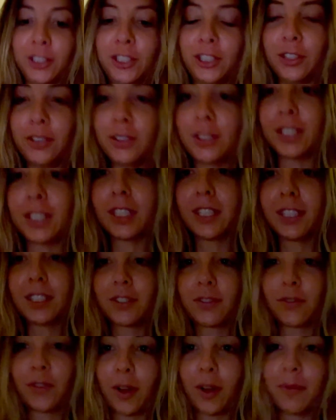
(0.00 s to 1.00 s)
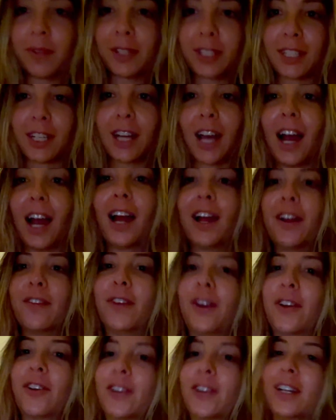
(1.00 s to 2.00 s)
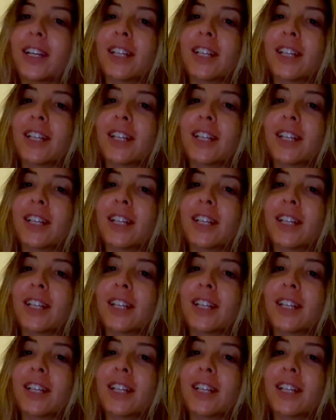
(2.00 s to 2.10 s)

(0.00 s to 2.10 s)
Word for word: juices from this guy I found on